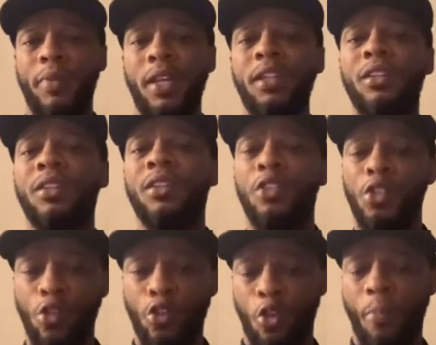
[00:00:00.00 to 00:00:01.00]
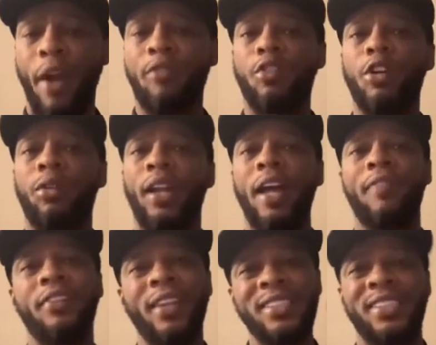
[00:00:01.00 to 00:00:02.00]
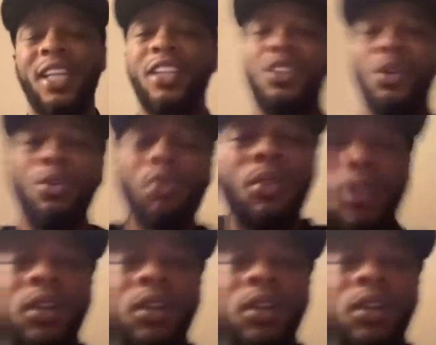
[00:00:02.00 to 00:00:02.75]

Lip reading: me. You don't know my real life. Yes, they do.